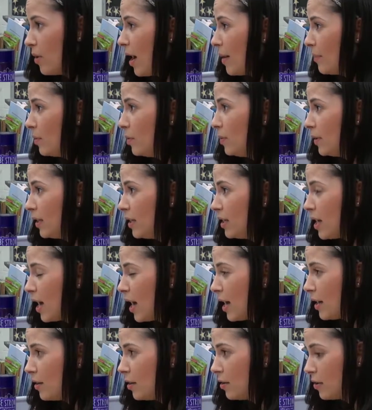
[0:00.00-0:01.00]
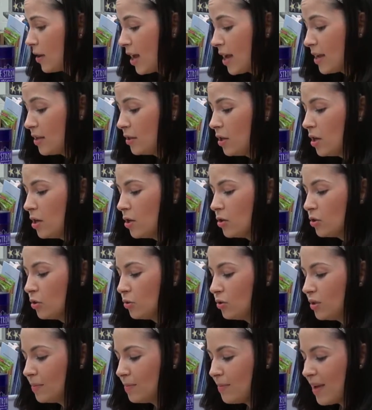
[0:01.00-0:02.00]
Probably not, okay? So
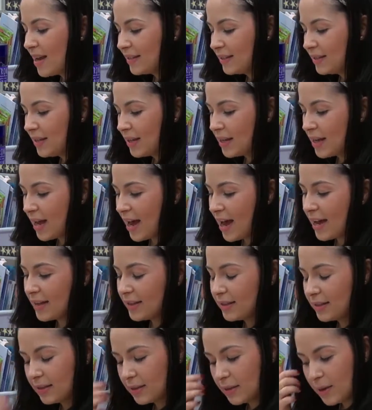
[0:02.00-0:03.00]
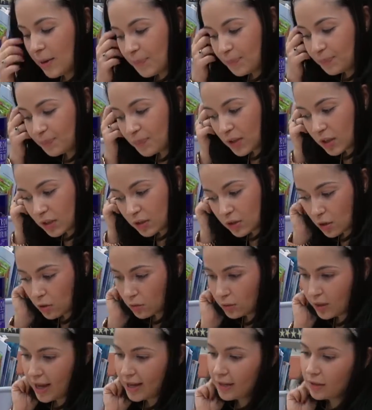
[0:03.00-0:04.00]
domestic cats
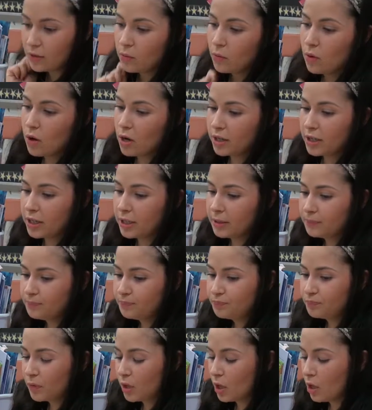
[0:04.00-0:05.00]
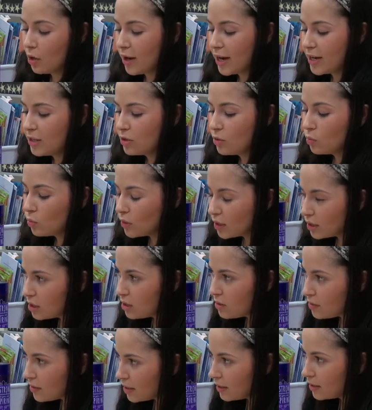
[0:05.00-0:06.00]
don't like the water. All right, so what do
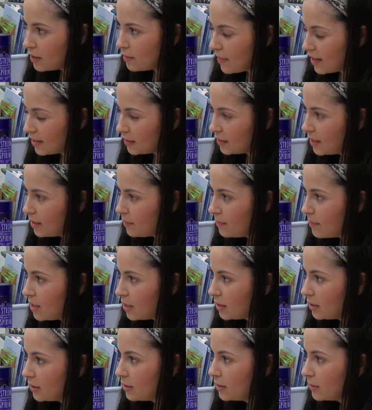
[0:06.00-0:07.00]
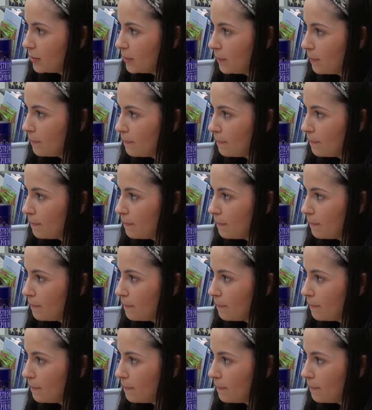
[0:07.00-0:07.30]
you think domestic means?